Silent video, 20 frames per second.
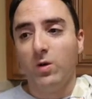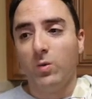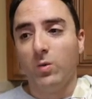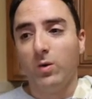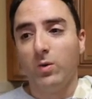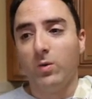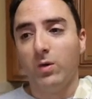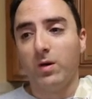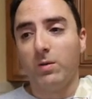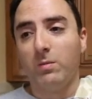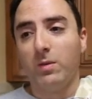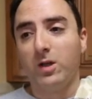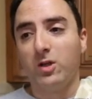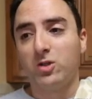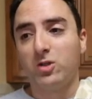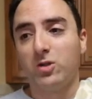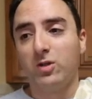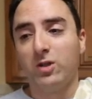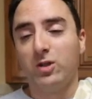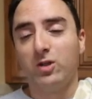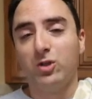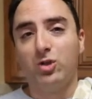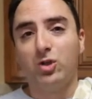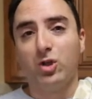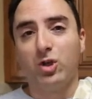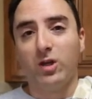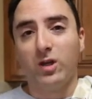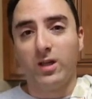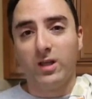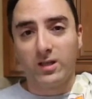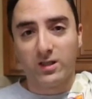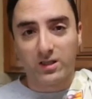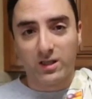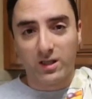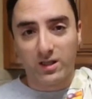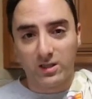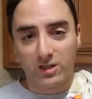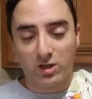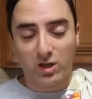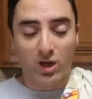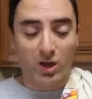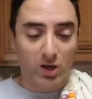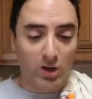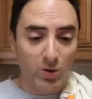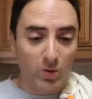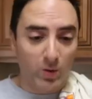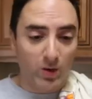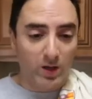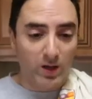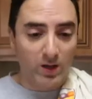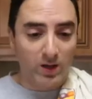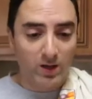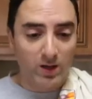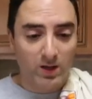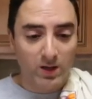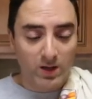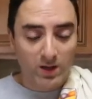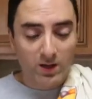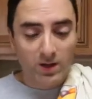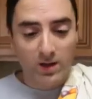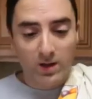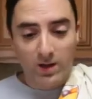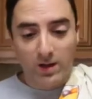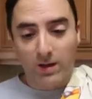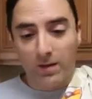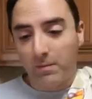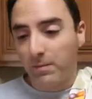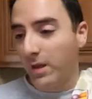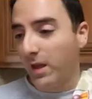we want to make sure the journey is continuing yeah.